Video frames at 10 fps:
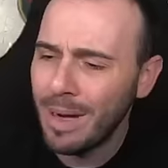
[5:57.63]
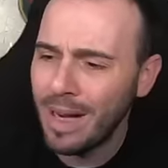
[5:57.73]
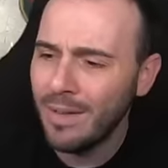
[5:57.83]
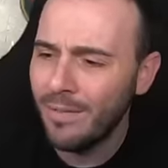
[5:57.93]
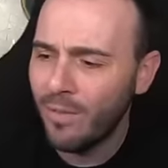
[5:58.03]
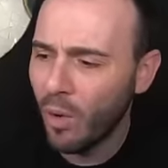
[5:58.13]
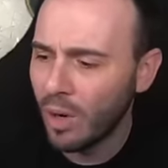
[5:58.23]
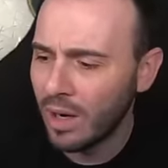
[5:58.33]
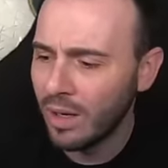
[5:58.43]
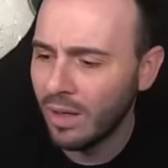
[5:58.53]
in for
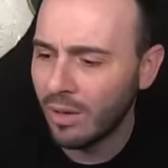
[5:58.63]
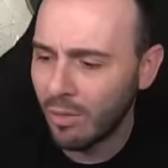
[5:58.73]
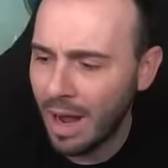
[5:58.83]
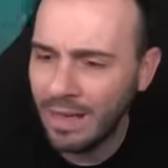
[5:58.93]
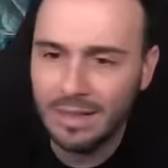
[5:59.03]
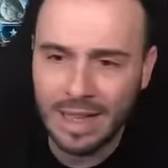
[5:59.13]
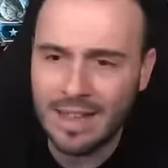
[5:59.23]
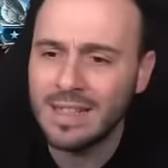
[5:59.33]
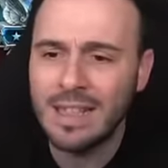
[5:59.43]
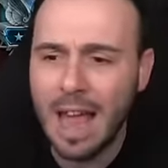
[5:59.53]
a, a run.
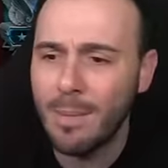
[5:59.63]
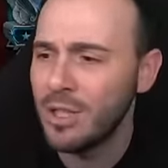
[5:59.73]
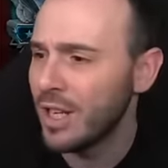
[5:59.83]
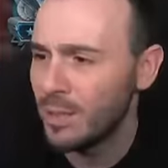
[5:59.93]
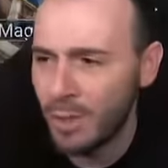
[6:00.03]
Test the damage as we